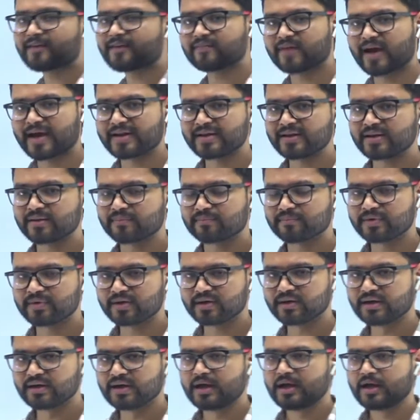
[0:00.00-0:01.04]
have any
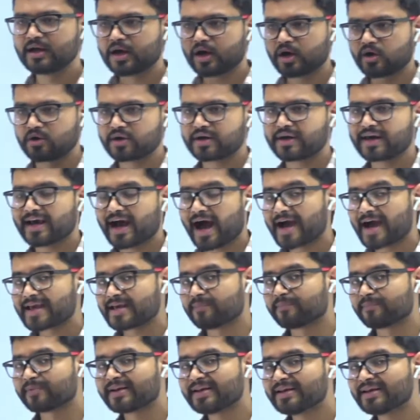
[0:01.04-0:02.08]
number, okay, I
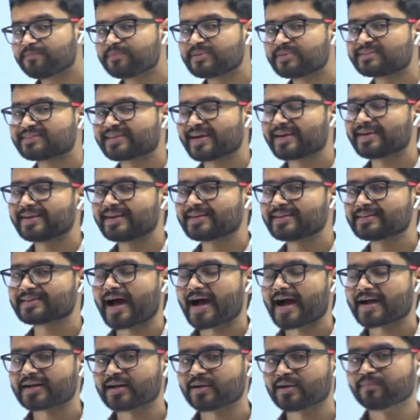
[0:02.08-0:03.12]
am representing
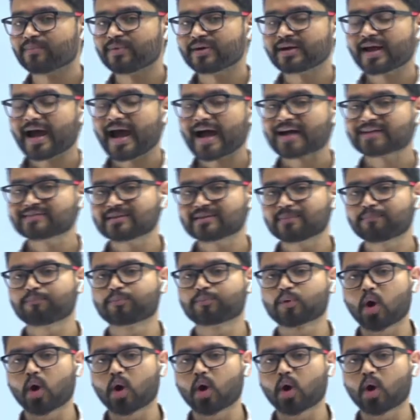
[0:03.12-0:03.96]
that number as a